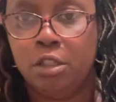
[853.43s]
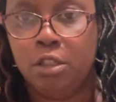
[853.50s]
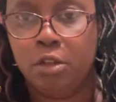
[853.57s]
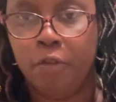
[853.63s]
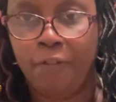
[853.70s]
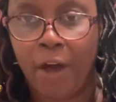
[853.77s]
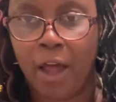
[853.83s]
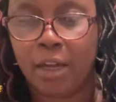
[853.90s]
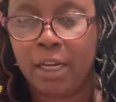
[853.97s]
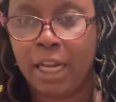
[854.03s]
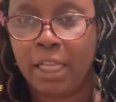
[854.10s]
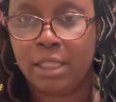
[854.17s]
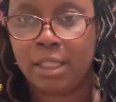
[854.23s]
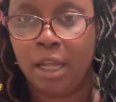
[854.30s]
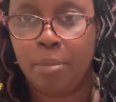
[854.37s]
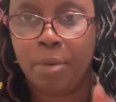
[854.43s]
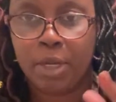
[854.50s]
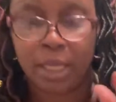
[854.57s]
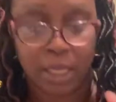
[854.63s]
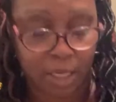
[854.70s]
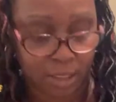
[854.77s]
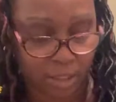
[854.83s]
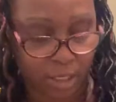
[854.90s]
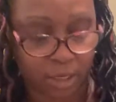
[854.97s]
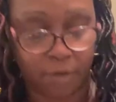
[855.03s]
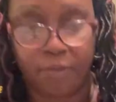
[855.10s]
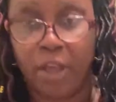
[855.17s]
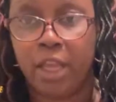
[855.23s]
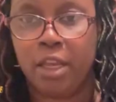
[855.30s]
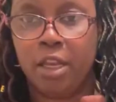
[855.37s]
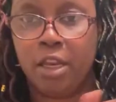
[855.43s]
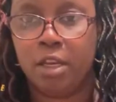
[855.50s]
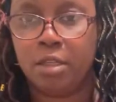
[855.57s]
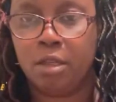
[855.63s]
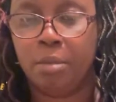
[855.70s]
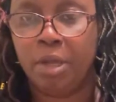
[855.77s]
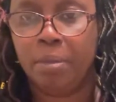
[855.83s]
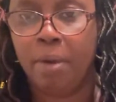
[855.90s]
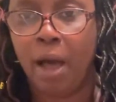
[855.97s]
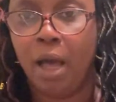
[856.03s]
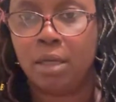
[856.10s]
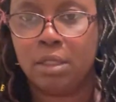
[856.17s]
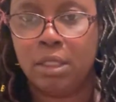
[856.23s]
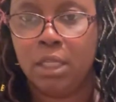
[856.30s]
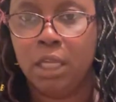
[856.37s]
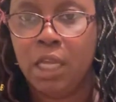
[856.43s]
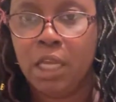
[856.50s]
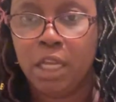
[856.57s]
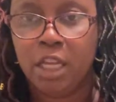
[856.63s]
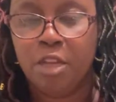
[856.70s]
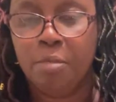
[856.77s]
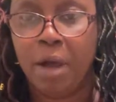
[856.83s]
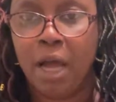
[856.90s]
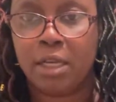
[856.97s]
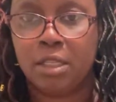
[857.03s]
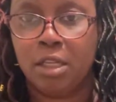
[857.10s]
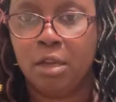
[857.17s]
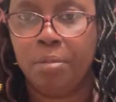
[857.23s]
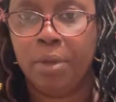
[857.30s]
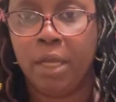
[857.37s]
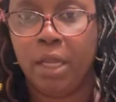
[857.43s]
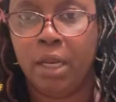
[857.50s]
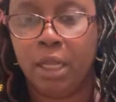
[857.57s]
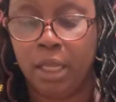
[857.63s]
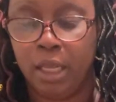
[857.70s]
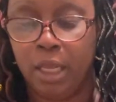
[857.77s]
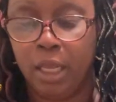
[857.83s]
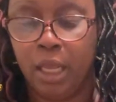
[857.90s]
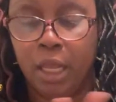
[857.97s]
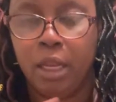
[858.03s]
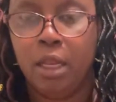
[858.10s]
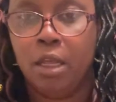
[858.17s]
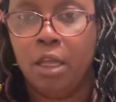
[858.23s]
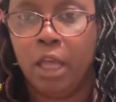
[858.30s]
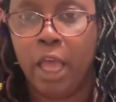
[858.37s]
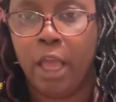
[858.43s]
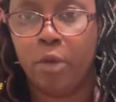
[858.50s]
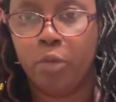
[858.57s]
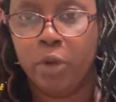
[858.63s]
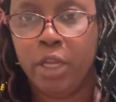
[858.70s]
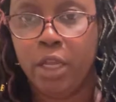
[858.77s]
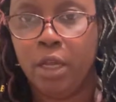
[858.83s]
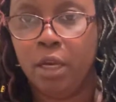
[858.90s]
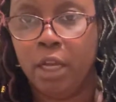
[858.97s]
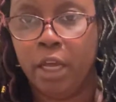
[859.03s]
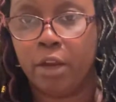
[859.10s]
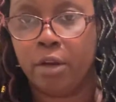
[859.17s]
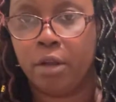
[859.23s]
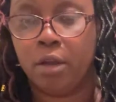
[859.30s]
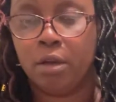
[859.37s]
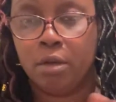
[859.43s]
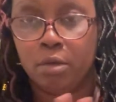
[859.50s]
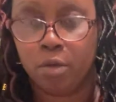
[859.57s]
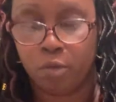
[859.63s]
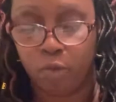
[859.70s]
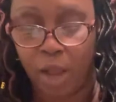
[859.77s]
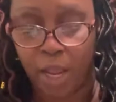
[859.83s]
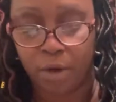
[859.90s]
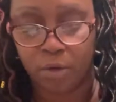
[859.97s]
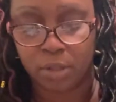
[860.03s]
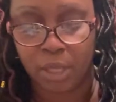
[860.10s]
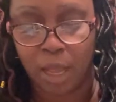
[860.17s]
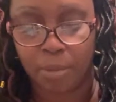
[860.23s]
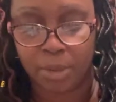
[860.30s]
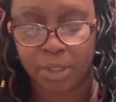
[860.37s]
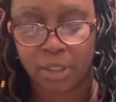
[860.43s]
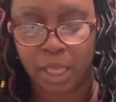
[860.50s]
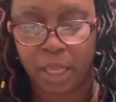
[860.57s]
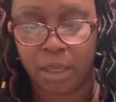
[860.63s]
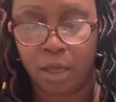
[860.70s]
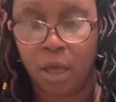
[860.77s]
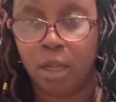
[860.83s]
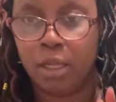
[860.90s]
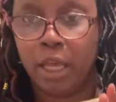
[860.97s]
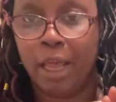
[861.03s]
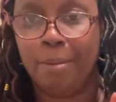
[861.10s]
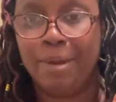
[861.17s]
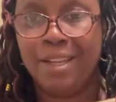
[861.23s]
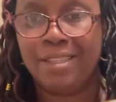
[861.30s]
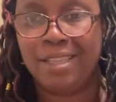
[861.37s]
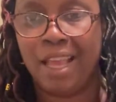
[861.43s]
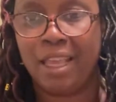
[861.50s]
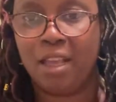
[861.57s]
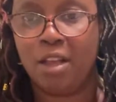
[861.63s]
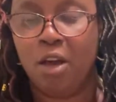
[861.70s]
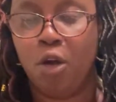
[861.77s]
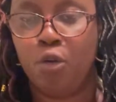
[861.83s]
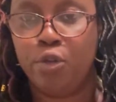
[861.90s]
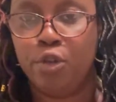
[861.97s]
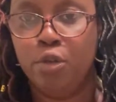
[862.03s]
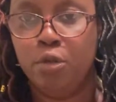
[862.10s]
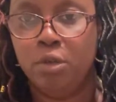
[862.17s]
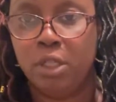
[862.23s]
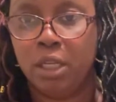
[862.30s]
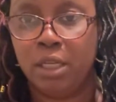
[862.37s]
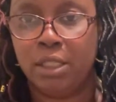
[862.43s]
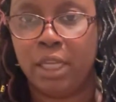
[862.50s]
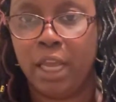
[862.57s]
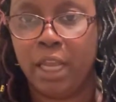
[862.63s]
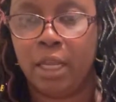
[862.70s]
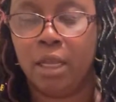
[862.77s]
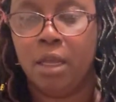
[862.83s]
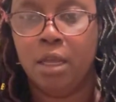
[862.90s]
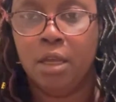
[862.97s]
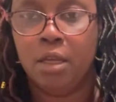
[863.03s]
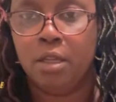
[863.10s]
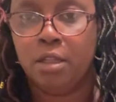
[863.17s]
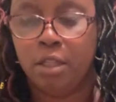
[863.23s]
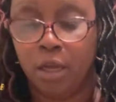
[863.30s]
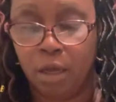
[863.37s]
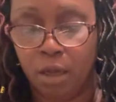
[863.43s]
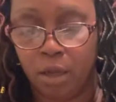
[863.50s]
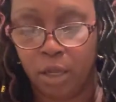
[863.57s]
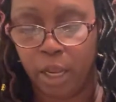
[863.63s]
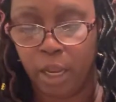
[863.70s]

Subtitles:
follow that step again. Stick your finger in some epoxy the pen again, and re-glitter right on top of the same color. And the second coat usually will take the